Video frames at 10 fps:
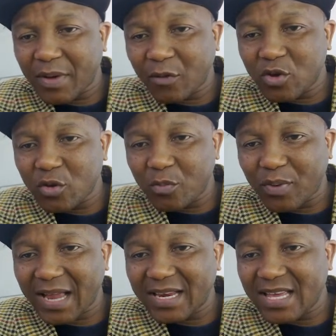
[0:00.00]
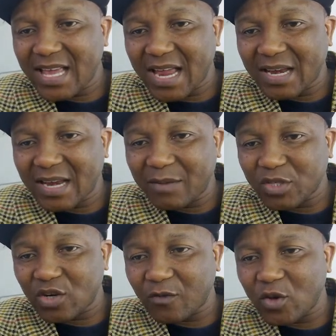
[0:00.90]
but when you plug in here in the
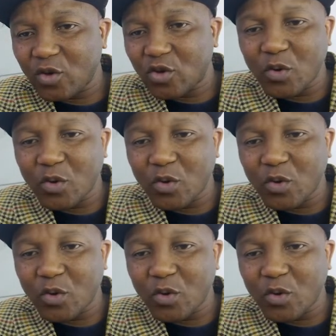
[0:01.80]
position of QQ,